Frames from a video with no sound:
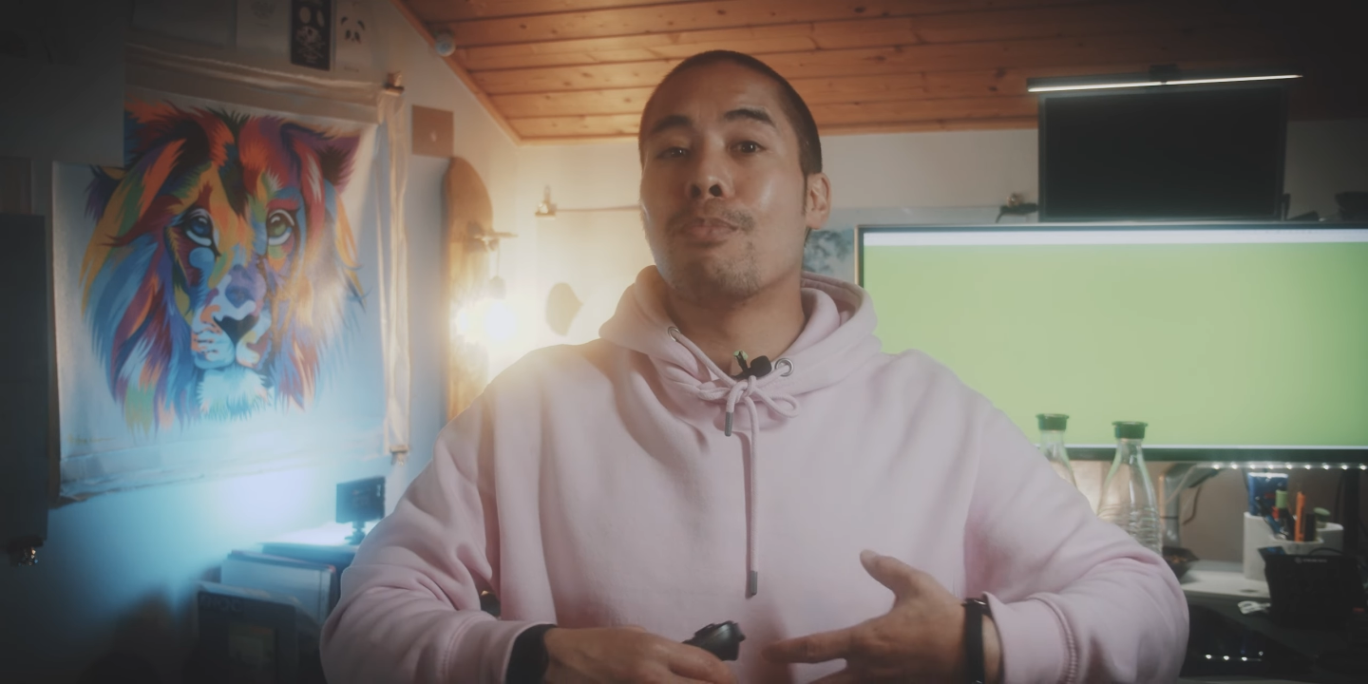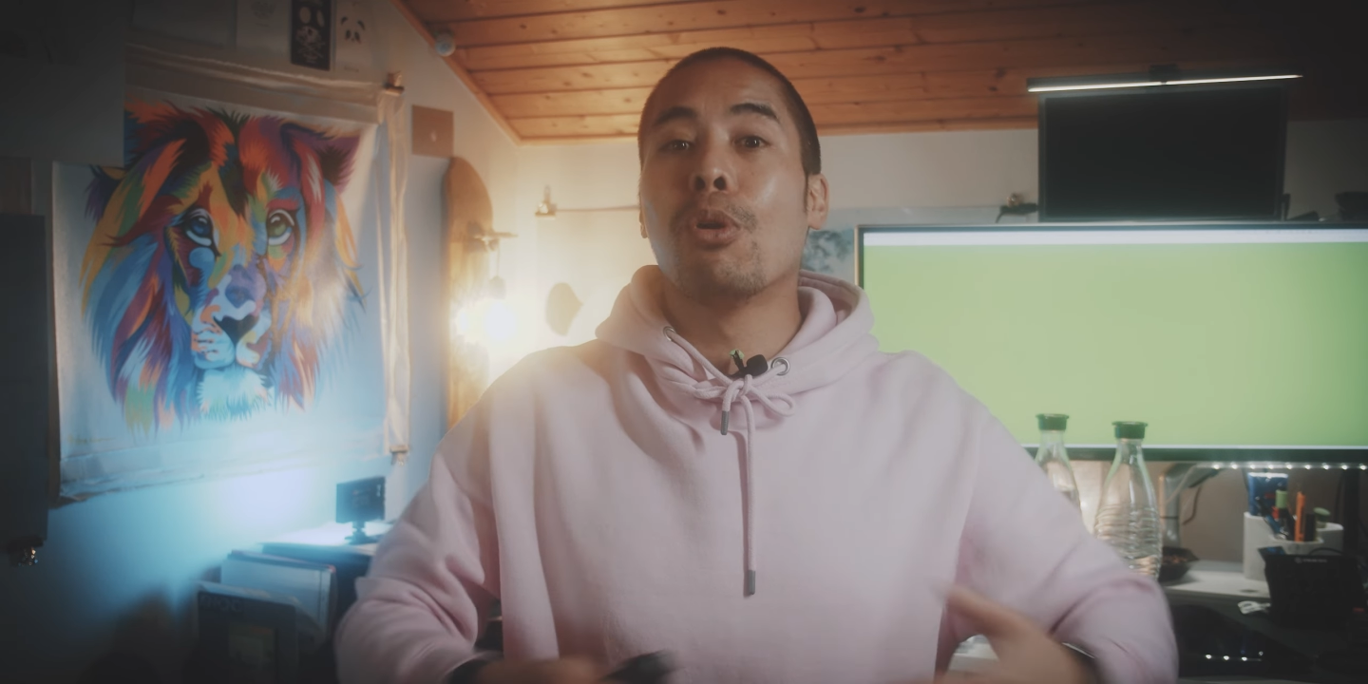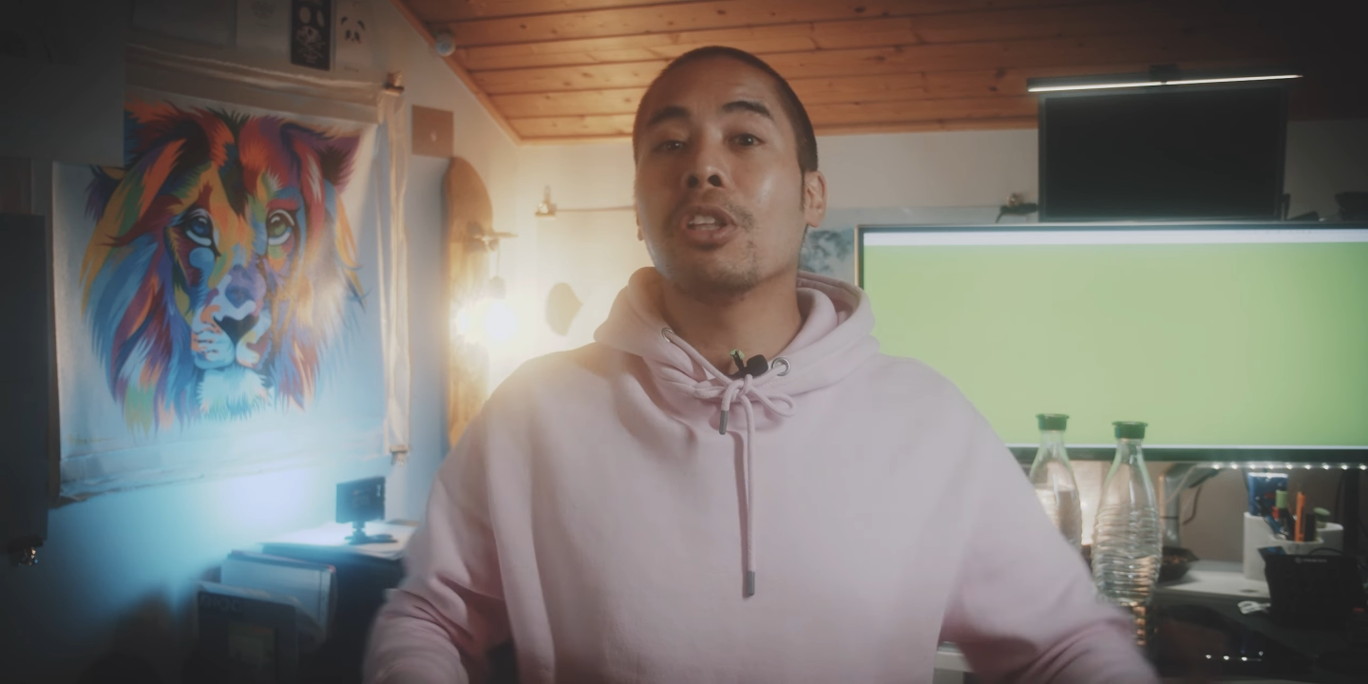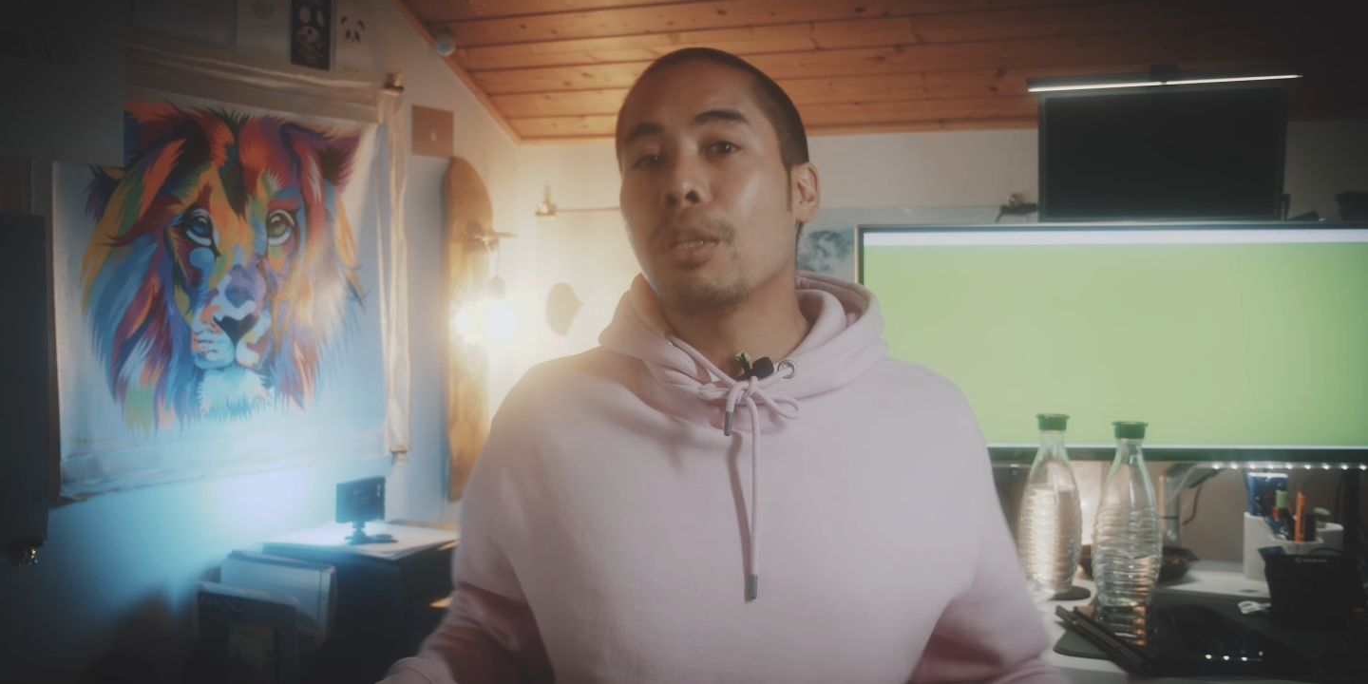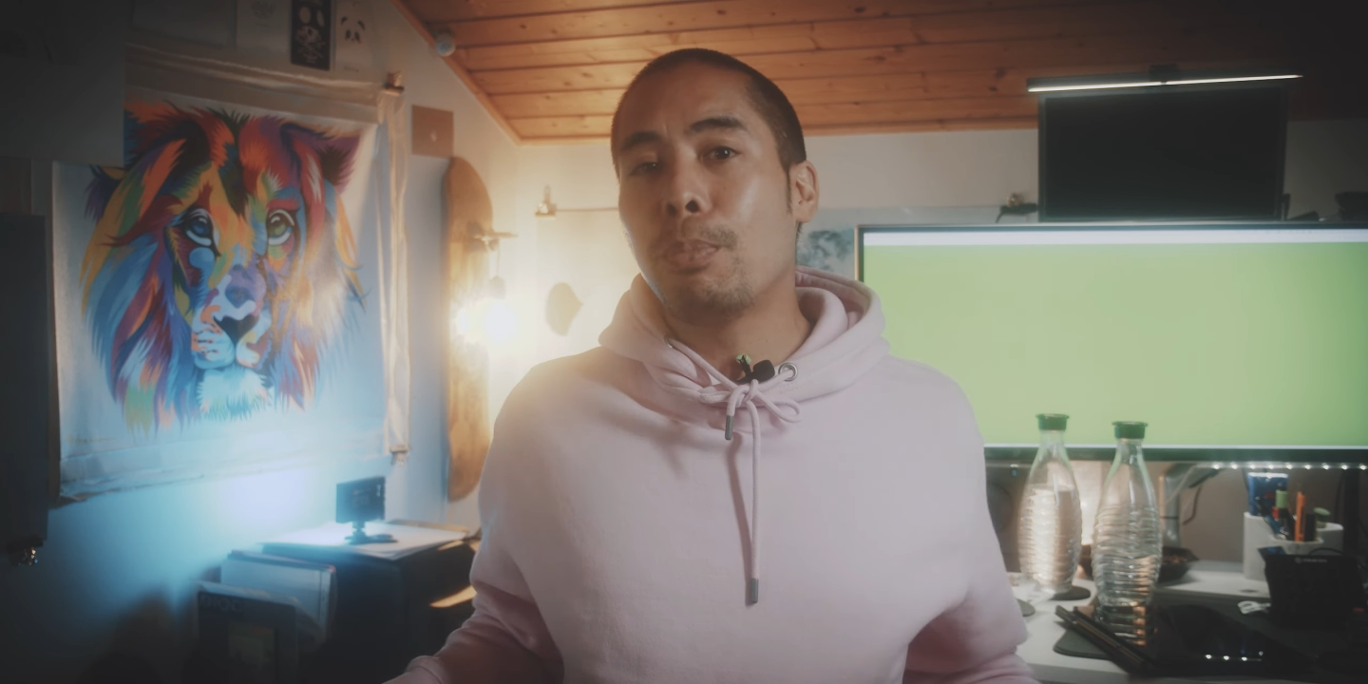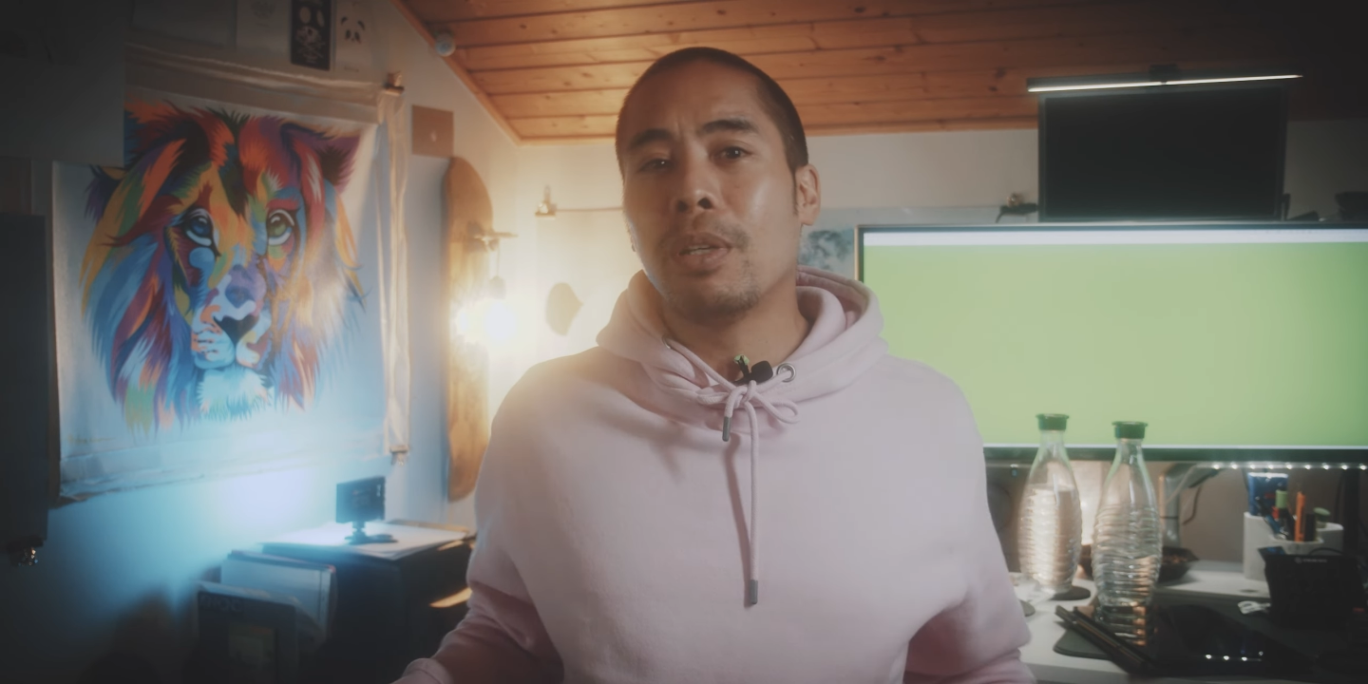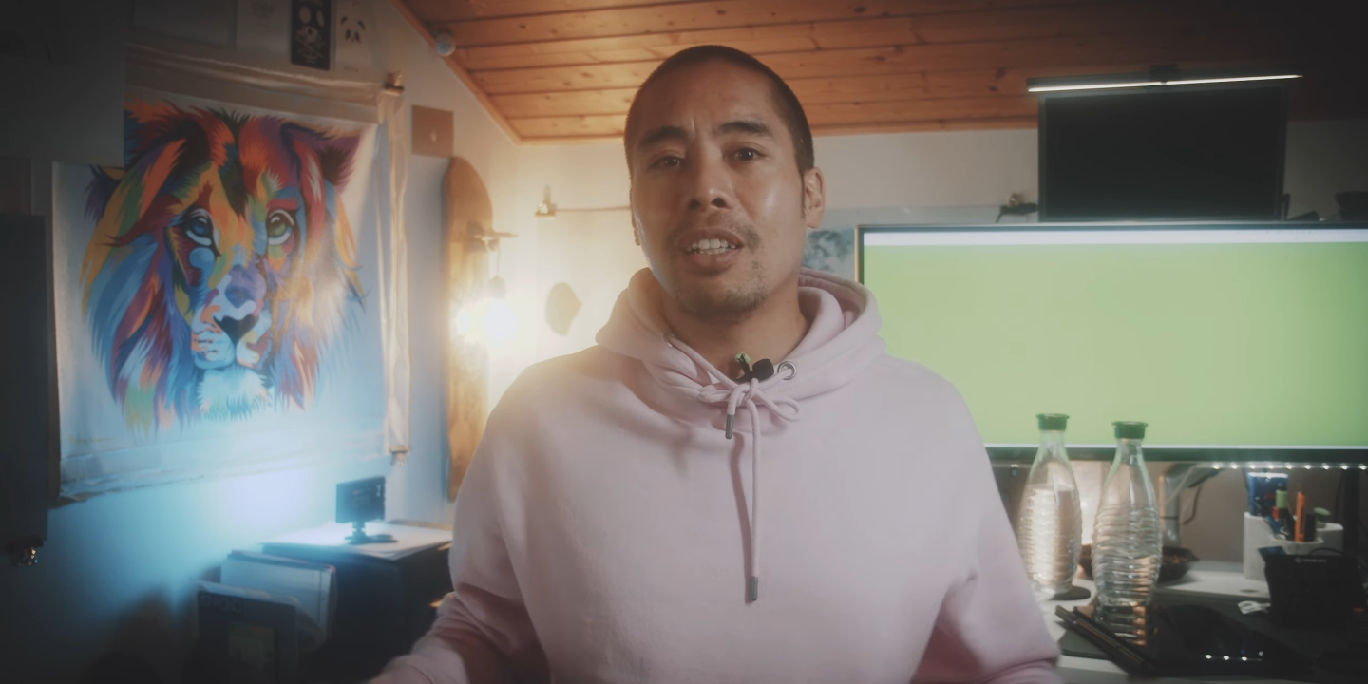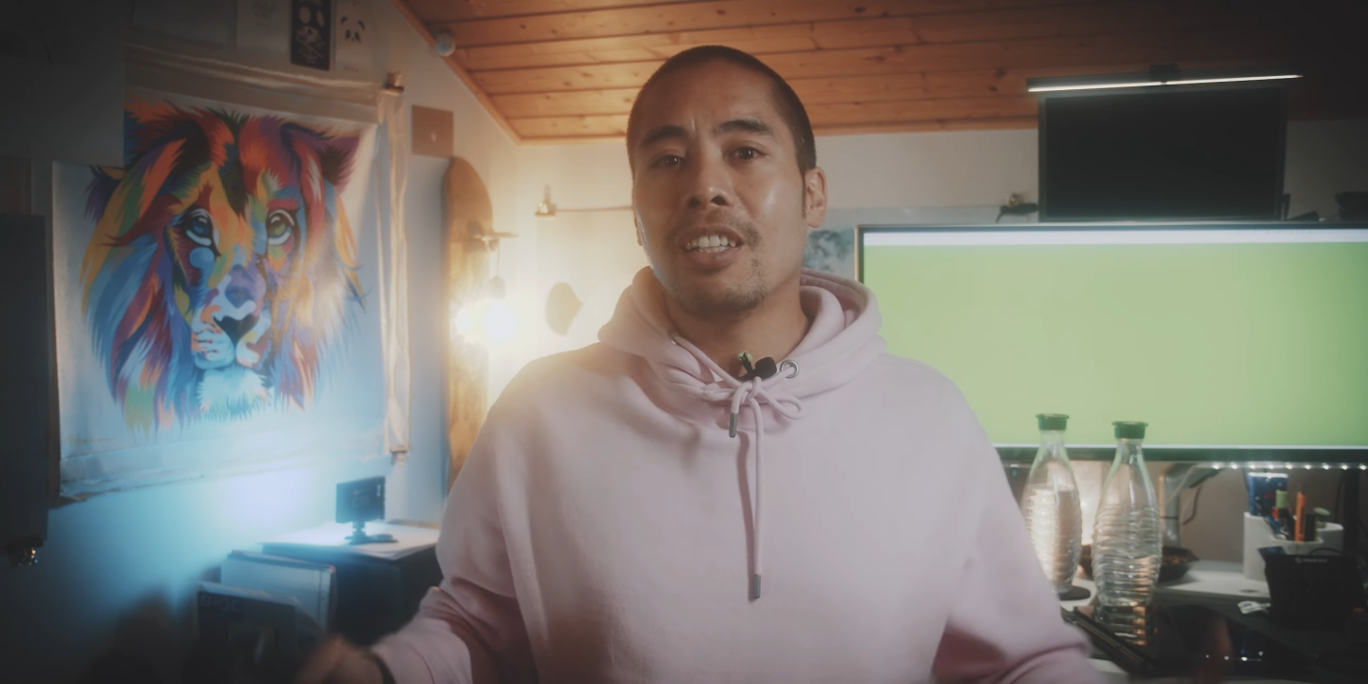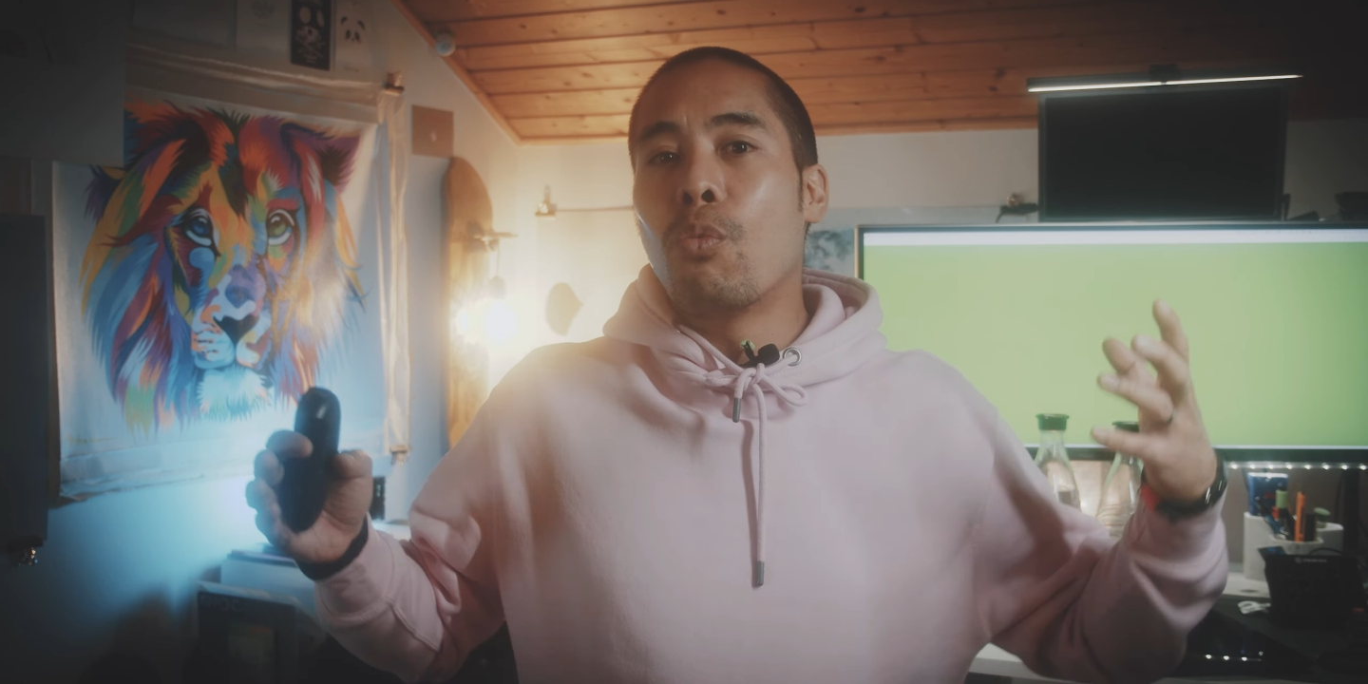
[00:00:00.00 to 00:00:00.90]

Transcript: multiple